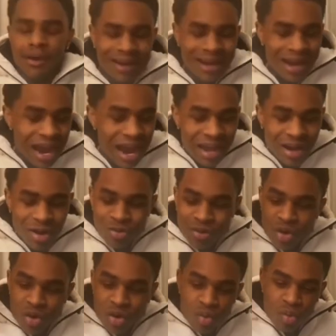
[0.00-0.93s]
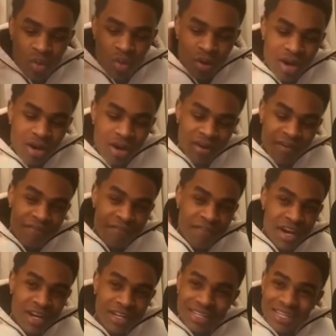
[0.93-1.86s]
I don't know where the
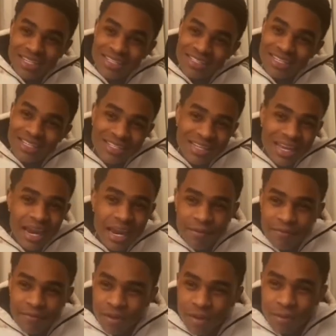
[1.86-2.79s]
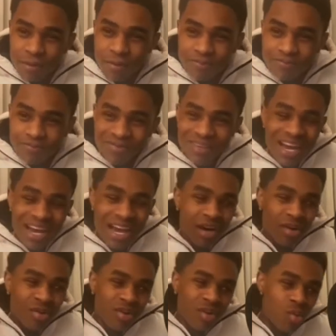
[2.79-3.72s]
fuck these niggas came from. I
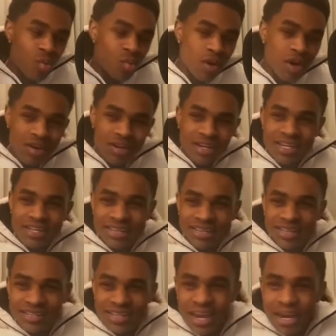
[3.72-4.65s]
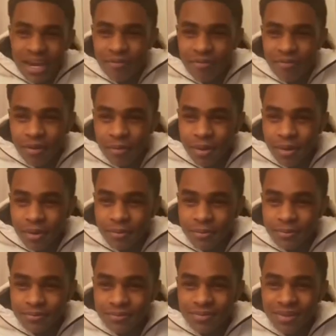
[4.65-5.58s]
don't know where these niggas came from, bro.
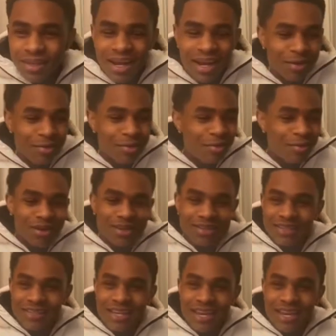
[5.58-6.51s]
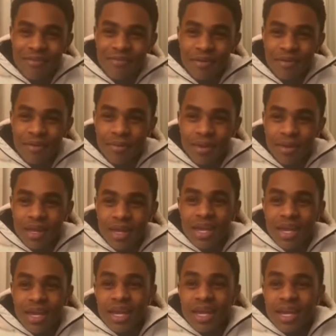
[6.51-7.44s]
I don't know where these niggas came from.
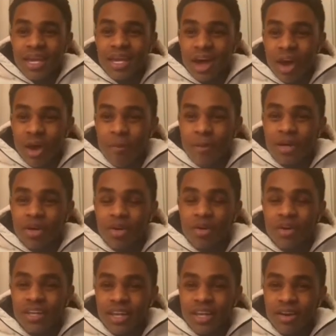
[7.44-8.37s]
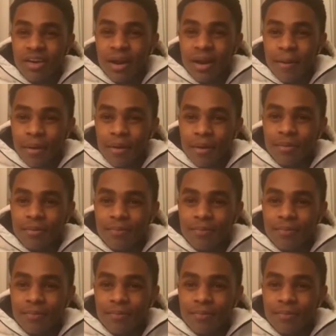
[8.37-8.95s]
He opened the door and yelled at, bro.